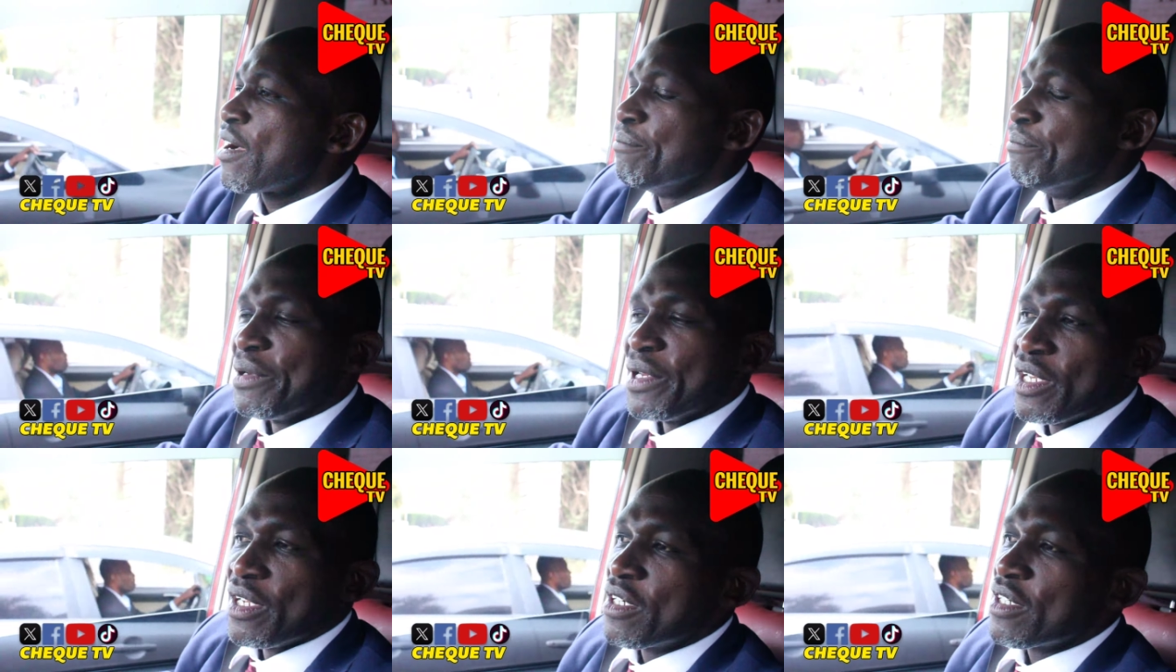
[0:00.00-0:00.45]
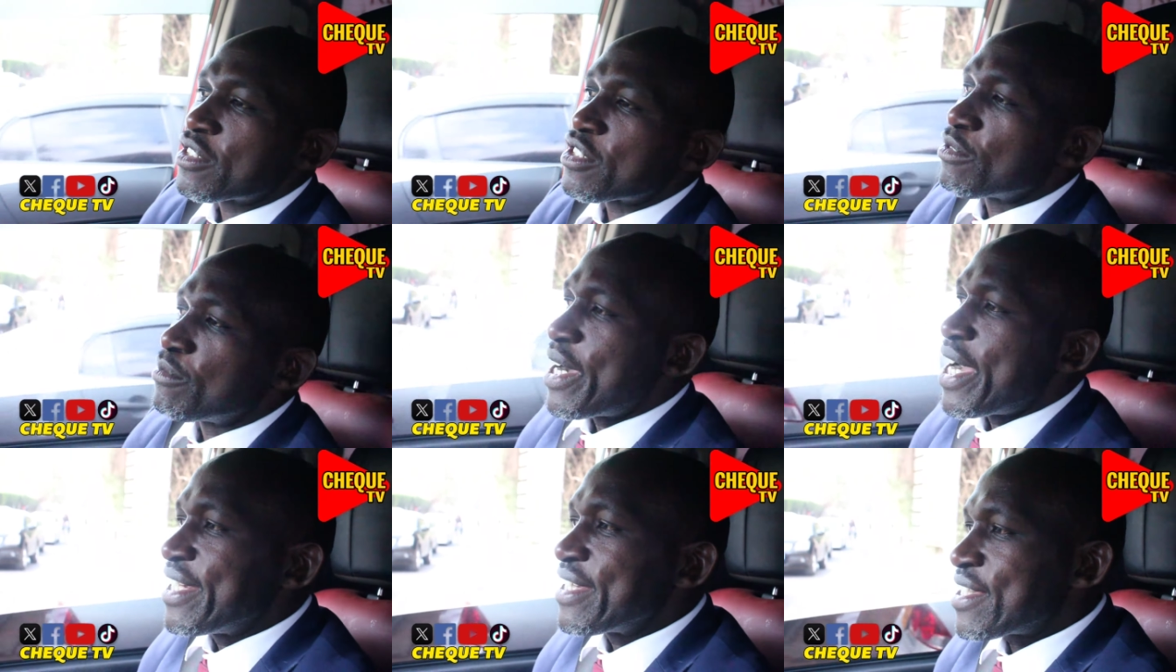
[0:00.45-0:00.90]
belong to
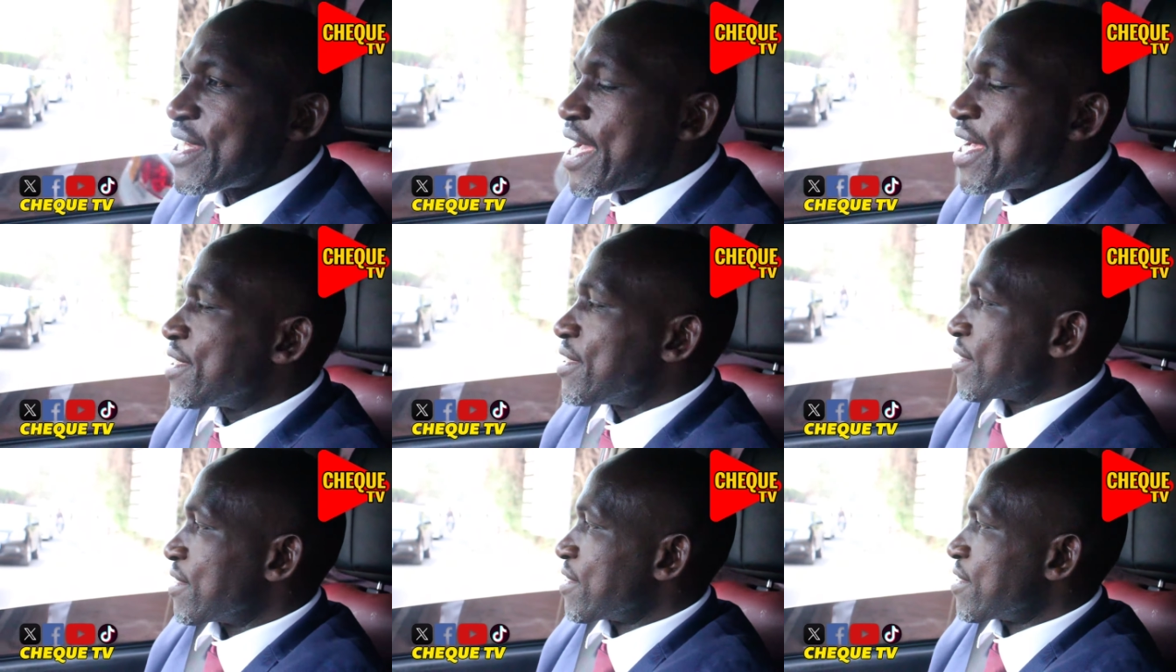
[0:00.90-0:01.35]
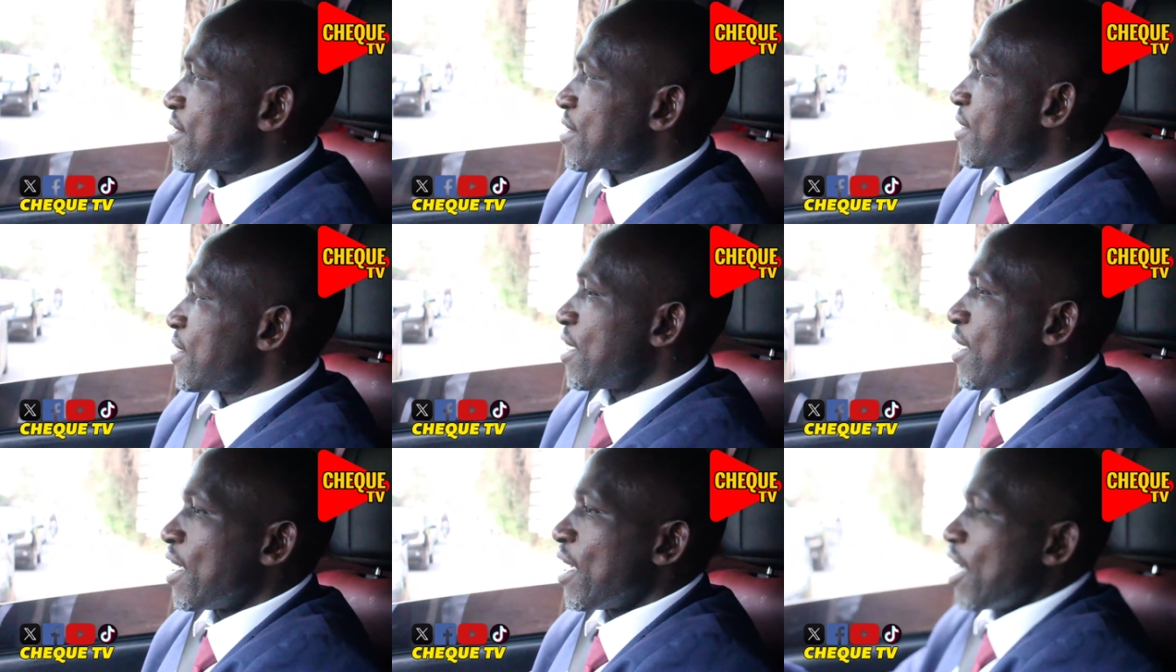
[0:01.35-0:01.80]
my sons.
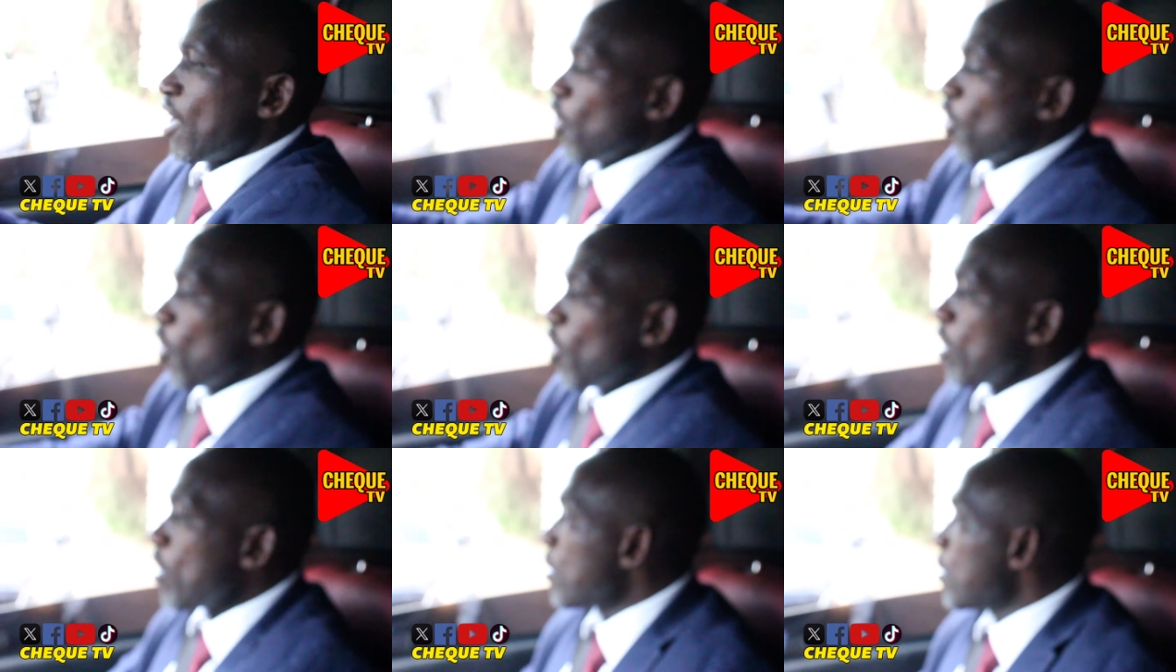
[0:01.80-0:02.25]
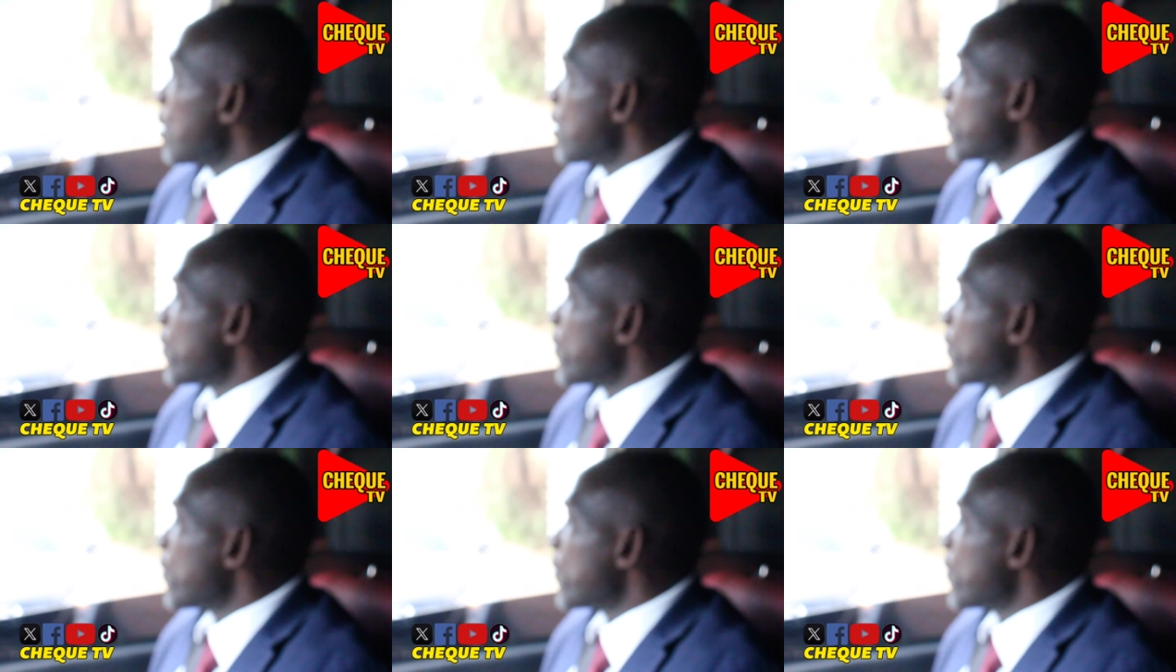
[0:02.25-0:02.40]
Oh,